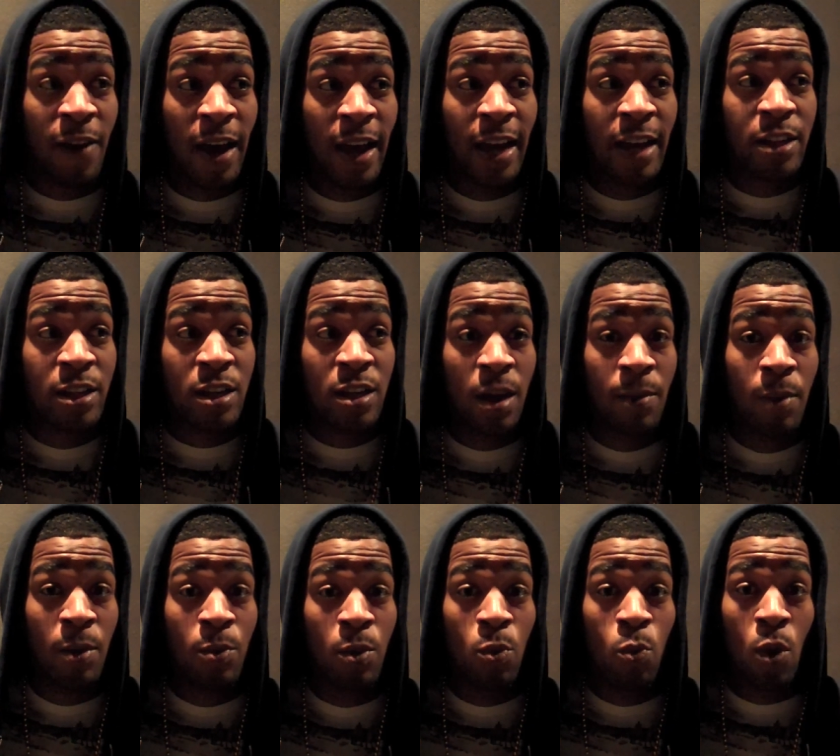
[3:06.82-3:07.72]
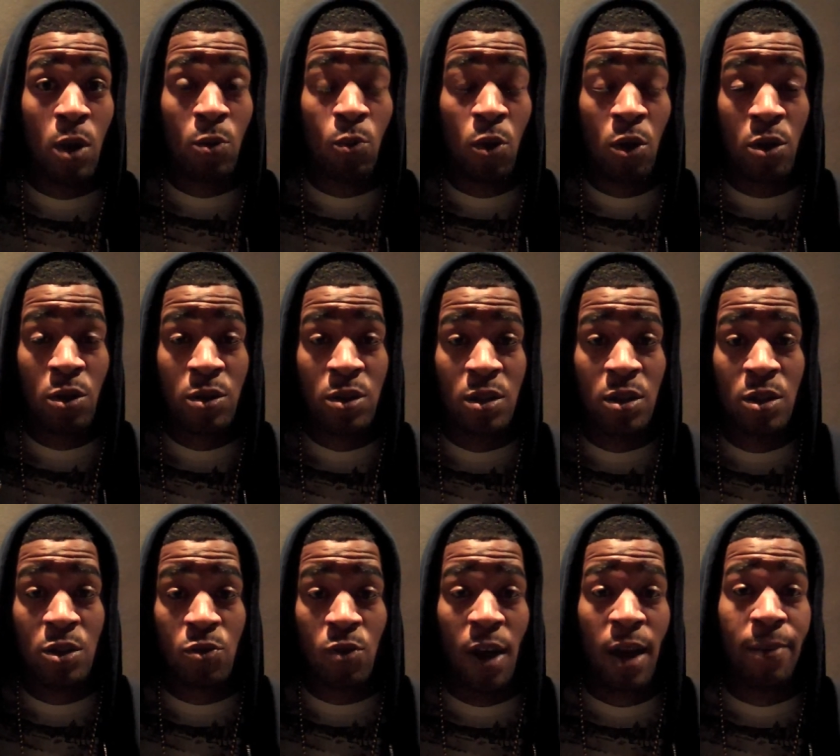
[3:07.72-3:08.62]
I had to come up with one word to
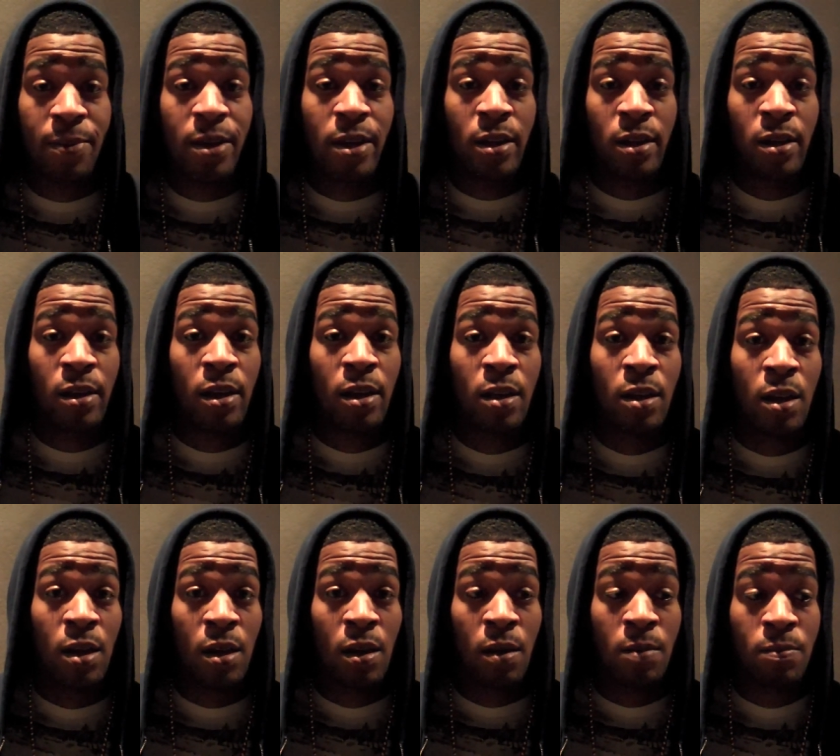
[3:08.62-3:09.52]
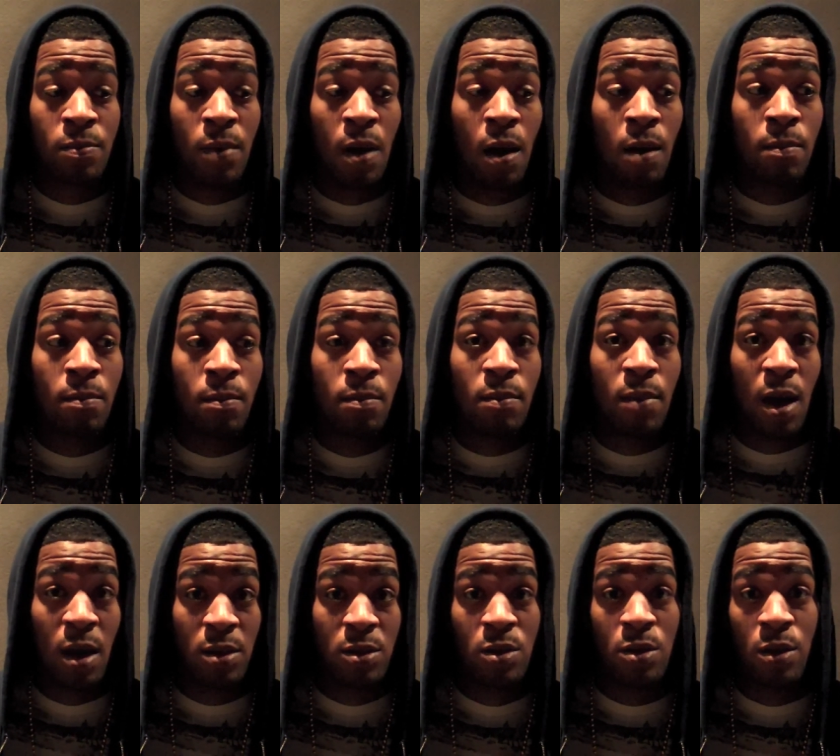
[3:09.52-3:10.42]
describe Kenna,
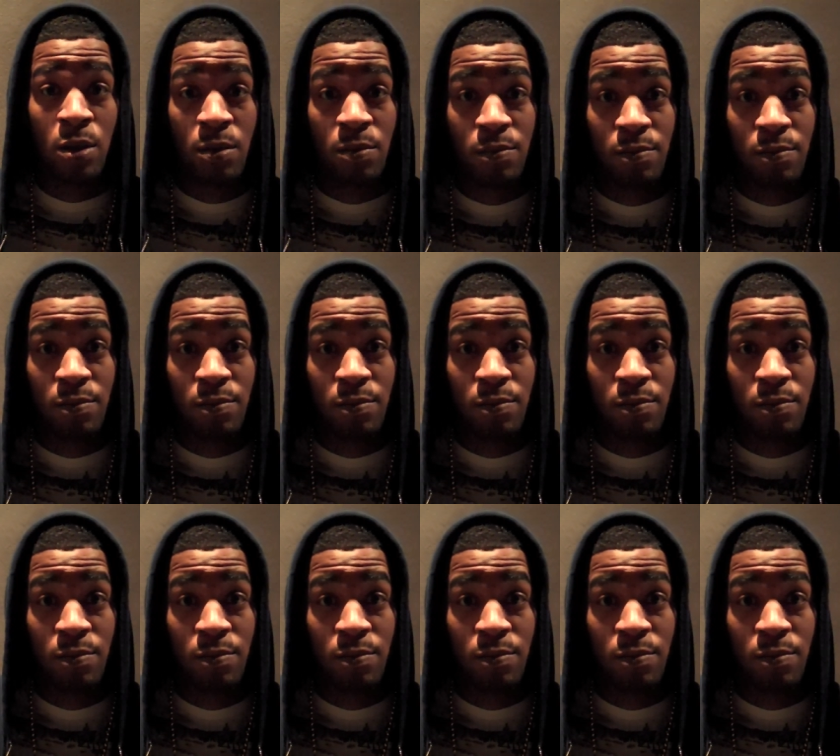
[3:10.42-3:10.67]
monster